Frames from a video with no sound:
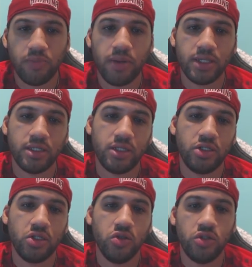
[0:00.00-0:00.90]
the picks
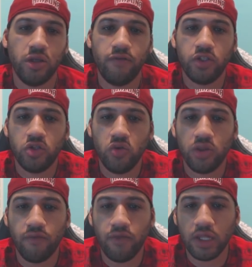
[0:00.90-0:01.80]
exclusive to
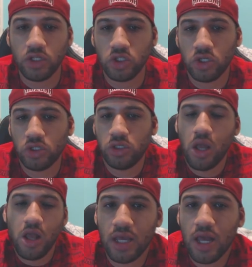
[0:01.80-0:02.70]
the villagers.
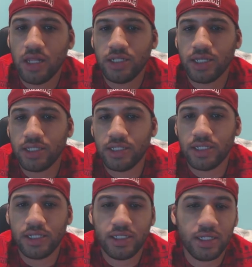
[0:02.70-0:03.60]
Let's get to
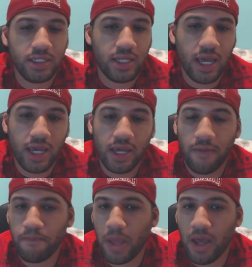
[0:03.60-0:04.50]
today.